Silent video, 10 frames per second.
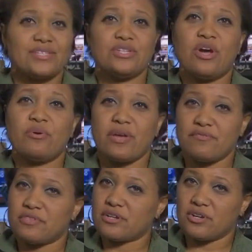you know,
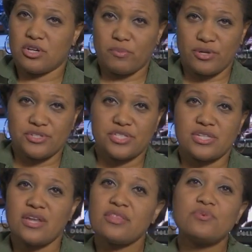if they're going to purchase
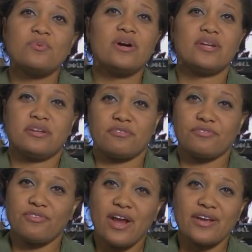another one, another
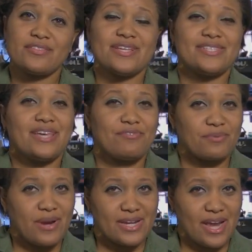fryer, they say for
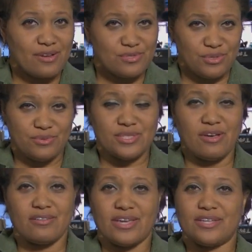right now, two is
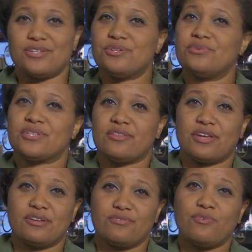all they can do, is all they
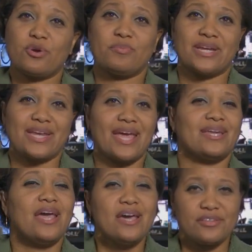can afford. But again,
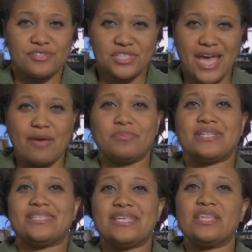they're just happy to
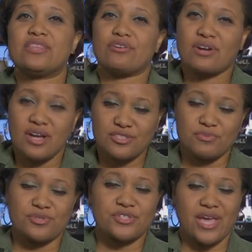see their
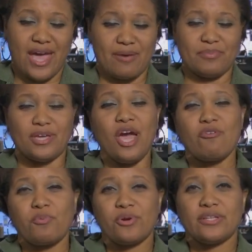customers happy.
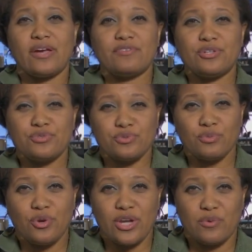Reporting live in the newsroom,
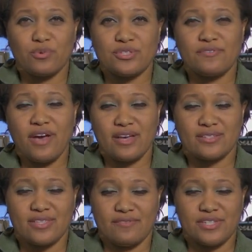Lauren Edwards, Fox
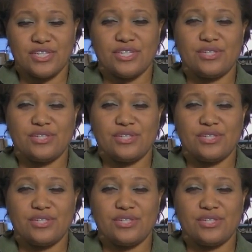17